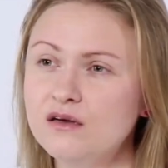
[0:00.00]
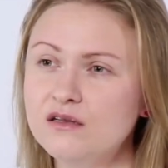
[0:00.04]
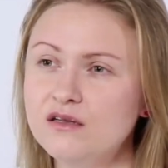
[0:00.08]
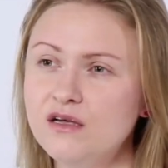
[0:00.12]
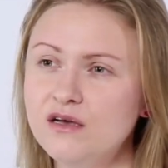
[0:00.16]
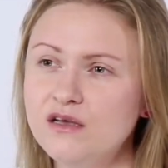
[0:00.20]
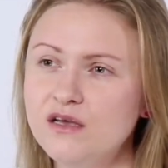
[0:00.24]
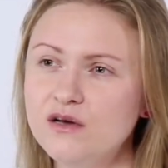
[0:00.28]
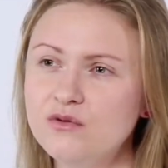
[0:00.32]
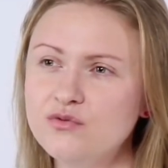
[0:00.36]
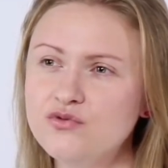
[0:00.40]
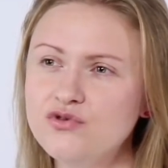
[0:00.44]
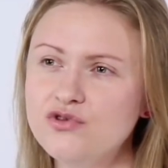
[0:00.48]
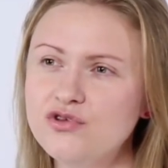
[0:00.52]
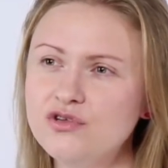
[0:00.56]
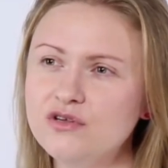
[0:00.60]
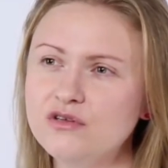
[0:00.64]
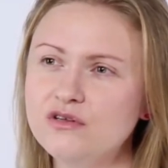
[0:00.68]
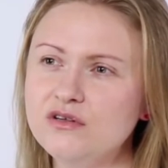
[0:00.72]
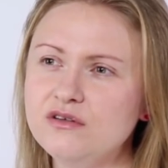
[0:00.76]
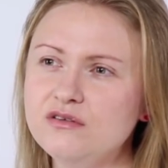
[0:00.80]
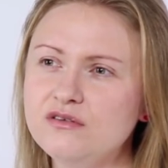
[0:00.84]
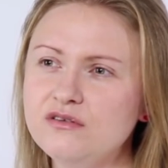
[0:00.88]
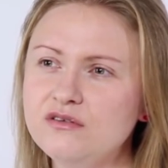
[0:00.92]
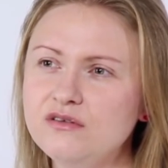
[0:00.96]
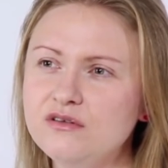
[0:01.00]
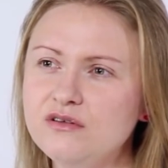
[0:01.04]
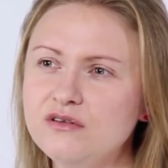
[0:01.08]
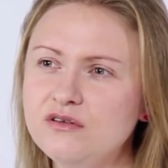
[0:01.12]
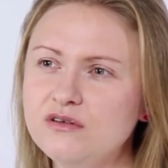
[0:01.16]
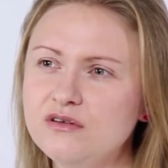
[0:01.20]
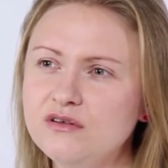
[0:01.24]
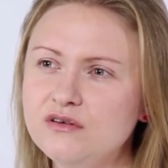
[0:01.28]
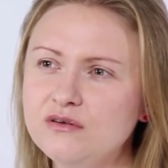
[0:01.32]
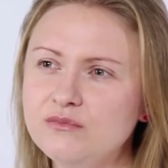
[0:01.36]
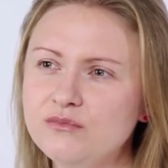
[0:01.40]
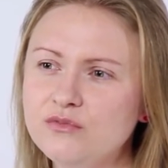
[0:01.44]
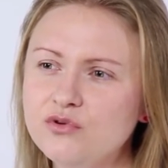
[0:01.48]
When I was studying,
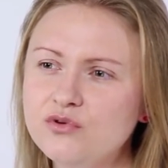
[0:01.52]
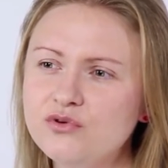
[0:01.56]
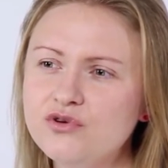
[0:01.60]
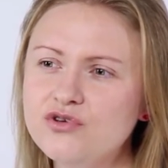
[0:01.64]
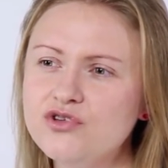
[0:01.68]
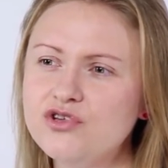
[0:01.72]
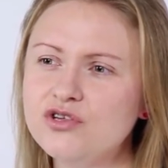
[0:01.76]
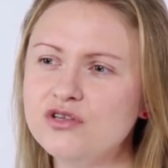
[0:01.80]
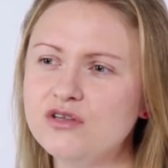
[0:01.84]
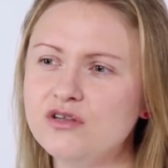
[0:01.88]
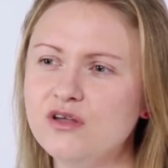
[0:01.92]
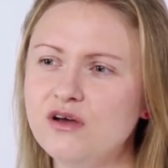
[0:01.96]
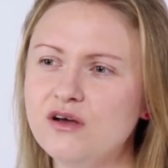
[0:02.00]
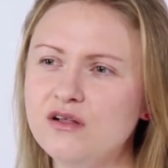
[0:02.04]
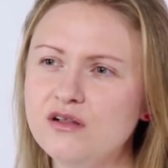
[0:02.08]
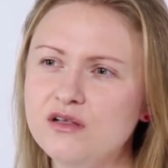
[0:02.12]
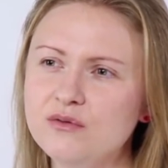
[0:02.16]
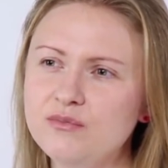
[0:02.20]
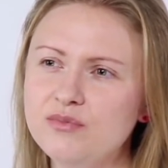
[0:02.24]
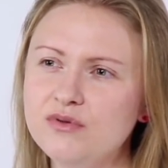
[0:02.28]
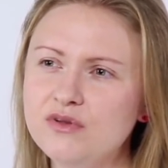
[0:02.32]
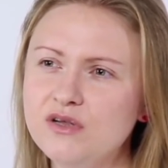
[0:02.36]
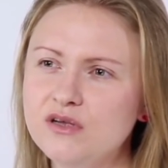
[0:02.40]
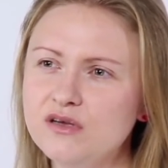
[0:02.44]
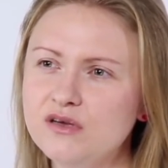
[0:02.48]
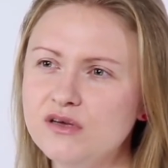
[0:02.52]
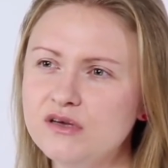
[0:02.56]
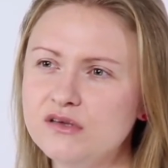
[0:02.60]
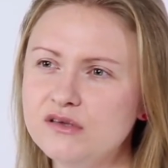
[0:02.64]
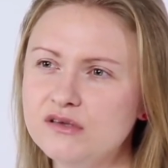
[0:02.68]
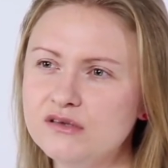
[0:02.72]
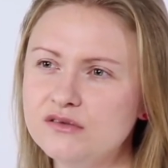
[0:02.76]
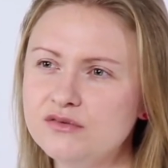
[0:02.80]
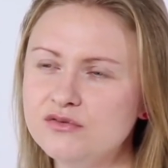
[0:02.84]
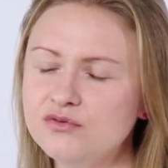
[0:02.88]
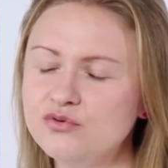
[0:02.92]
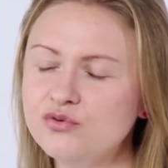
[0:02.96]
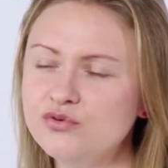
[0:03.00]
I read a lot
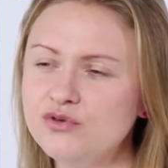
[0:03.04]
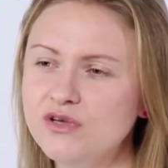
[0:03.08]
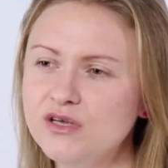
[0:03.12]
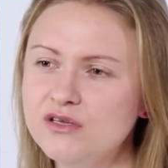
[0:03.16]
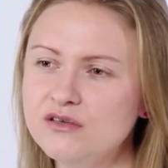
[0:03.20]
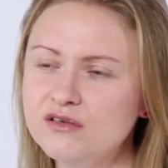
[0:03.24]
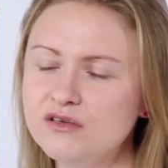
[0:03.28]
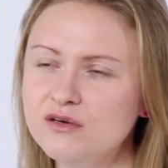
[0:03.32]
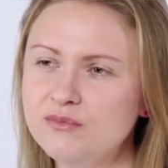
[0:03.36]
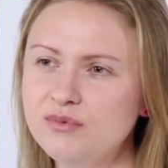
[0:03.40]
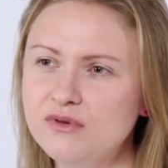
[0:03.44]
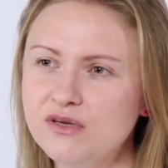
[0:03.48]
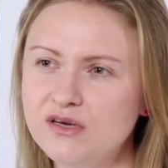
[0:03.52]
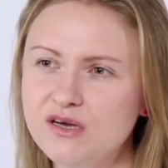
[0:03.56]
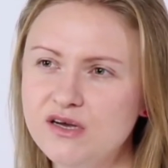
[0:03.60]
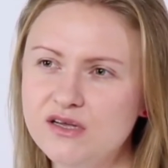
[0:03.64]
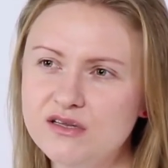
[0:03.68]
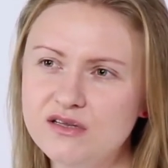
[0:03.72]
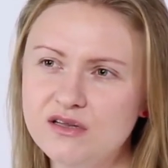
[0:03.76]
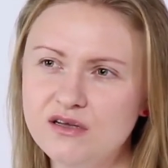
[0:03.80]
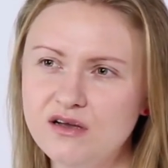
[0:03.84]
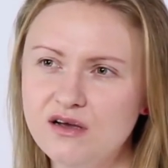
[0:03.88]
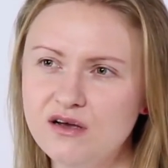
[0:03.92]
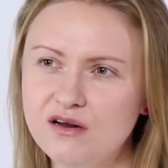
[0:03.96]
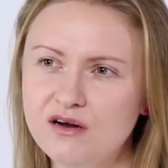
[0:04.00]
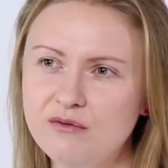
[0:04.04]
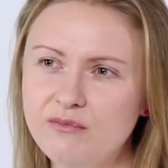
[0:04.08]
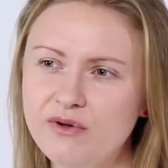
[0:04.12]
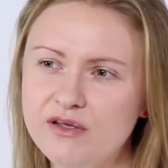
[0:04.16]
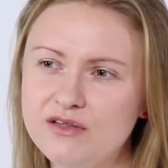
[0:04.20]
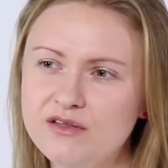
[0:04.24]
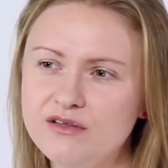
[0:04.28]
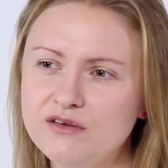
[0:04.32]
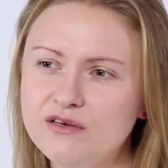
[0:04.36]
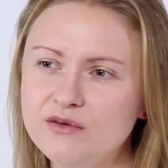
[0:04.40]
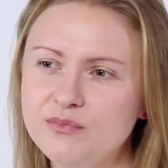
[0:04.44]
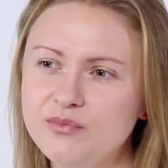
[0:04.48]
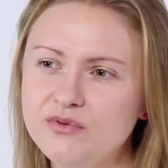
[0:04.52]
about it, and I had a very
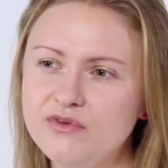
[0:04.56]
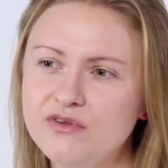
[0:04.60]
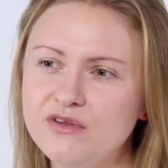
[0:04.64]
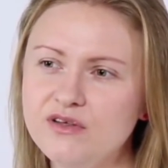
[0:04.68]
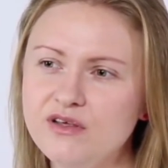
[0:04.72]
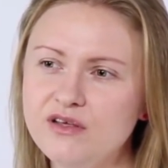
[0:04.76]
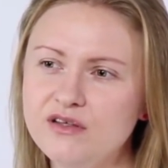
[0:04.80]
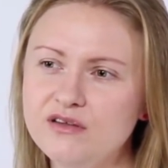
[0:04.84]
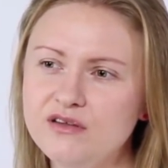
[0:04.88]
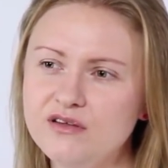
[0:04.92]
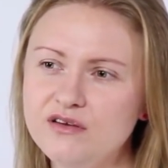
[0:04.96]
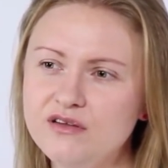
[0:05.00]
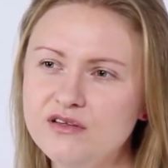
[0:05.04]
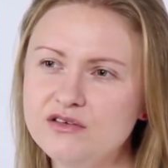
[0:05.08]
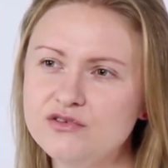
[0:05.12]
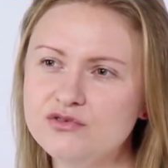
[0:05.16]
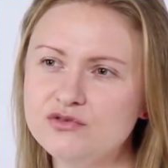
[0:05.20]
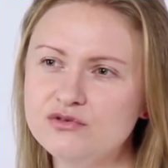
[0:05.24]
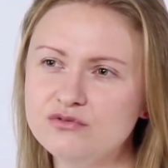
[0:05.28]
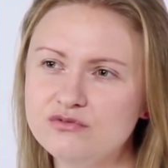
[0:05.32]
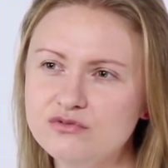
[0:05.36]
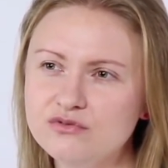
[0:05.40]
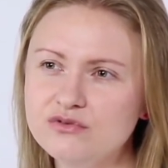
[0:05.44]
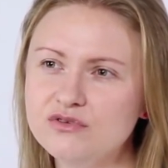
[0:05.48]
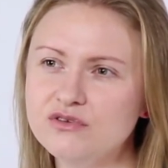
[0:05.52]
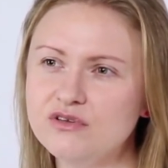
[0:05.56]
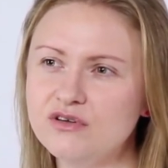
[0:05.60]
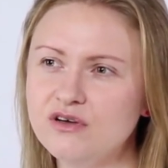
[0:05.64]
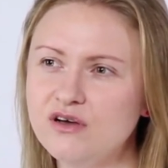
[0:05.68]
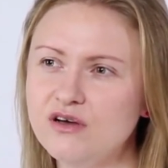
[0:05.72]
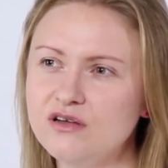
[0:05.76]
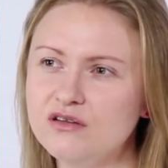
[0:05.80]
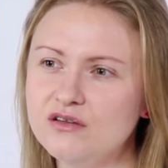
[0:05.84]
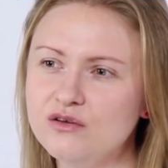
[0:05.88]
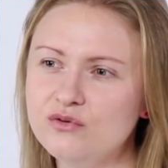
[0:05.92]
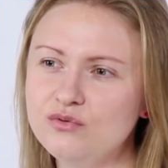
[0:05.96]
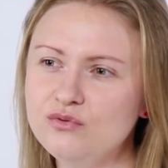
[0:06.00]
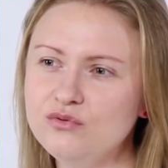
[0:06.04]
romantic view on
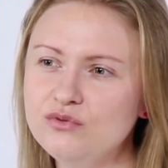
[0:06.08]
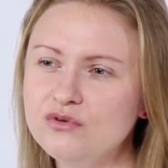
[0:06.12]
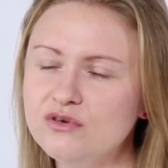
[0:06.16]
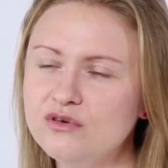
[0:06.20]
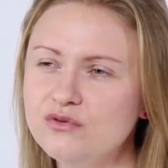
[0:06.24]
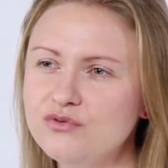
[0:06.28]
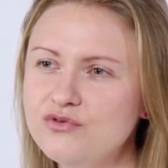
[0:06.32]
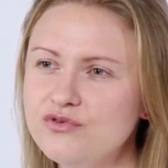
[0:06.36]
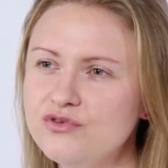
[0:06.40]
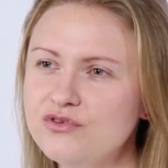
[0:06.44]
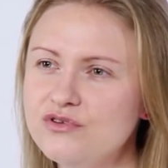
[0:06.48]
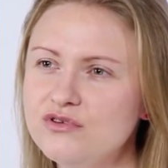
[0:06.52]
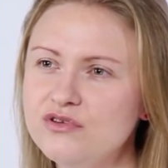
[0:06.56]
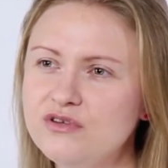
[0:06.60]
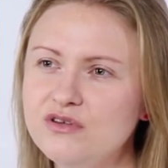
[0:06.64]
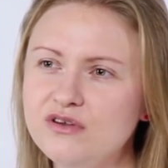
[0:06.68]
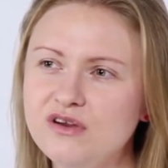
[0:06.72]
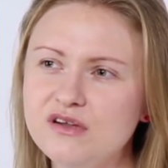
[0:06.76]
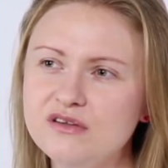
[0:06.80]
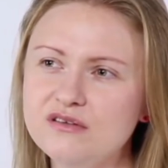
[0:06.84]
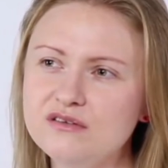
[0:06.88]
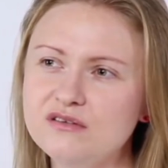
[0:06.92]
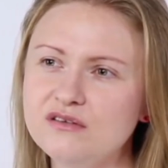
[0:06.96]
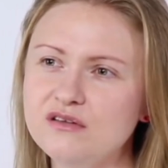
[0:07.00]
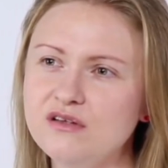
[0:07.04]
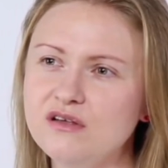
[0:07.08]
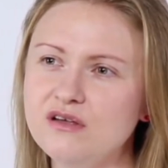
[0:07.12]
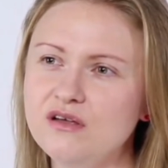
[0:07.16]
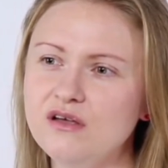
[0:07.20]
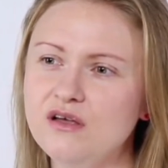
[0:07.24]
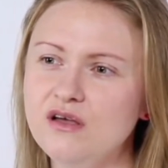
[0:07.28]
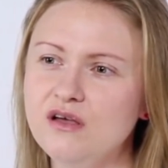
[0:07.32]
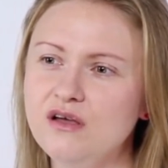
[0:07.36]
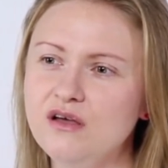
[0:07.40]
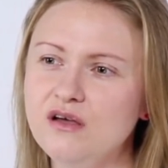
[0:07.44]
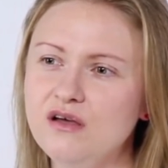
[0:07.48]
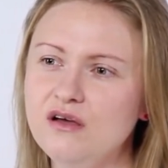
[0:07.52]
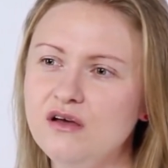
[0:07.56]
psychiatry, that it's a very
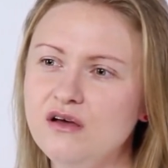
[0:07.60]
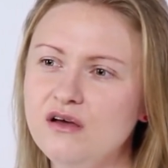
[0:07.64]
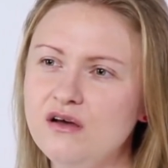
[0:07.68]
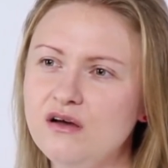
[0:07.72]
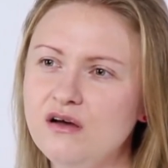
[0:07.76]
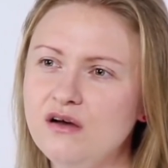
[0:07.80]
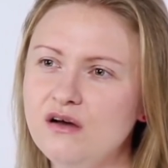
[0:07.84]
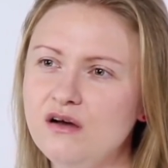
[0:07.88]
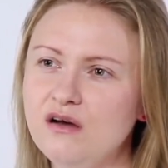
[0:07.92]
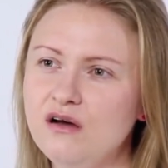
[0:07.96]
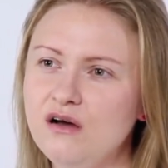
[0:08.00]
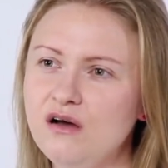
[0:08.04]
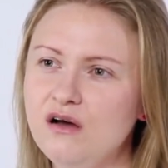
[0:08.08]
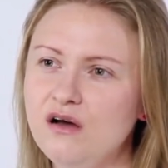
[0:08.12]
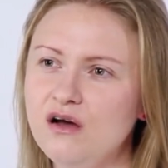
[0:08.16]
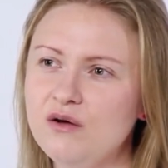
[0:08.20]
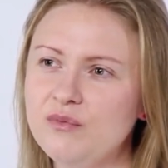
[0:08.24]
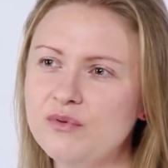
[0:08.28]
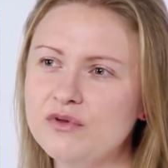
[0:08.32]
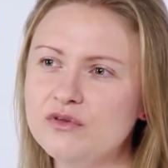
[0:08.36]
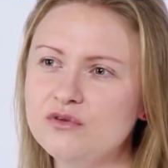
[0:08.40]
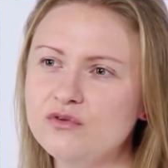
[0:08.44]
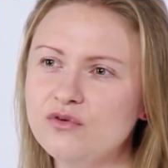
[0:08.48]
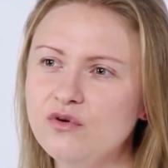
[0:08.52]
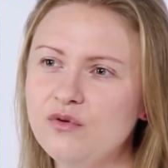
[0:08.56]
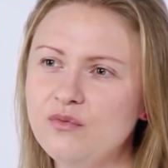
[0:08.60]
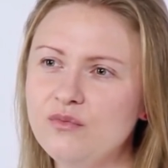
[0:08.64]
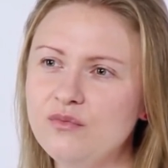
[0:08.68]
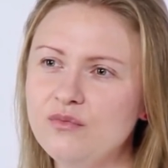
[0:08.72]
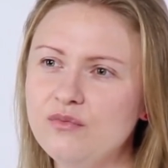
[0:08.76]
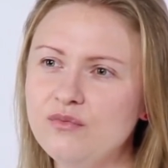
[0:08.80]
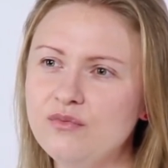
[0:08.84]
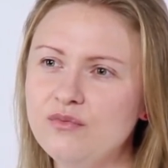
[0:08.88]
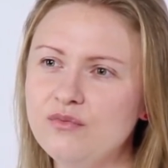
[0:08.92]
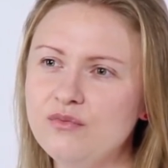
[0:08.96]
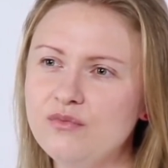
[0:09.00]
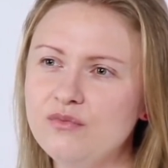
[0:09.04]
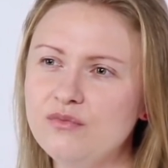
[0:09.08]
interesting science.
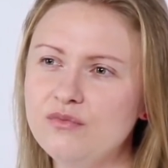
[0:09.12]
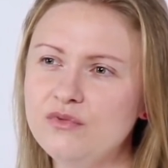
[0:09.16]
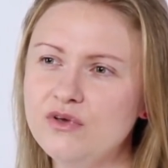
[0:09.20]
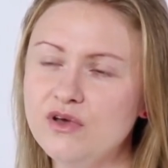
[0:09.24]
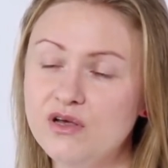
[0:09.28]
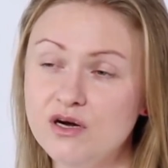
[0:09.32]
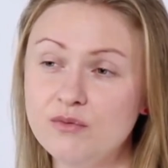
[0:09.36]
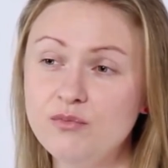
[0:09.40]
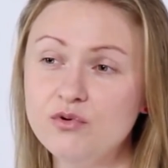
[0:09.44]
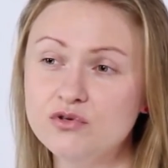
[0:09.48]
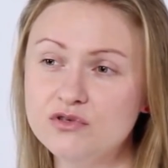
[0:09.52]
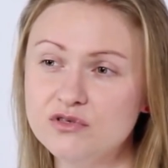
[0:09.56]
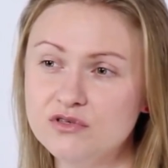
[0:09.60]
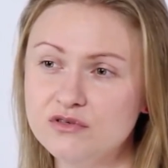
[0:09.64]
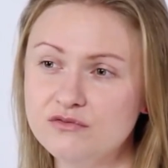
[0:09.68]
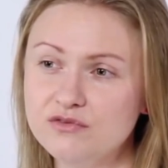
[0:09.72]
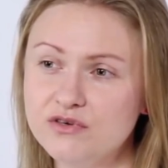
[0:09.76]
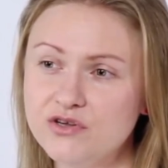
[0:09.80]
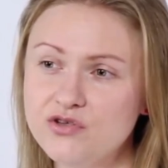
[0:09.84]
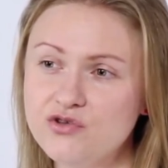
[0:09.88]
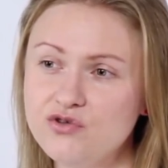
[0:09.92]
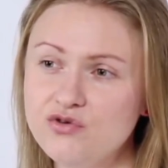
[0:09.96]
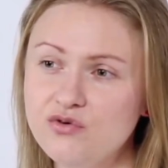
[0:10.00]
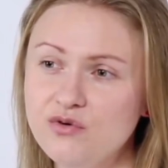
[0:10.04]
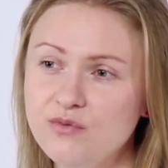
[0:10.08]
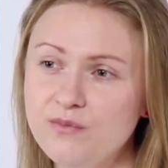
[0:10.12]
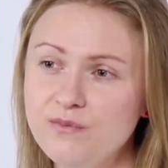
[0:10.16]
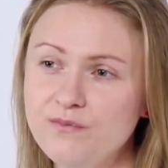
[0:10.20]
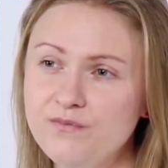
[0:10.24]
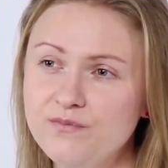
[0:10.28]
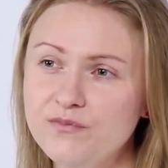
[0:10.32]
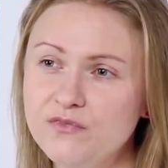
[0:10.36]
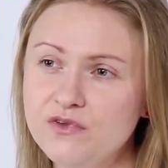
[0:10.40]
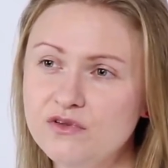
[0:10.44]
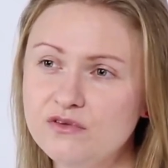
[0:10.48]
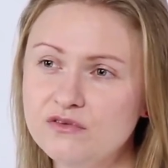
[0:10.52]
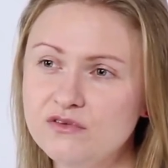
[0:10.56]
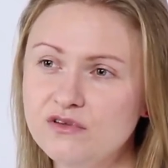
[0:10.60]
But later, when I started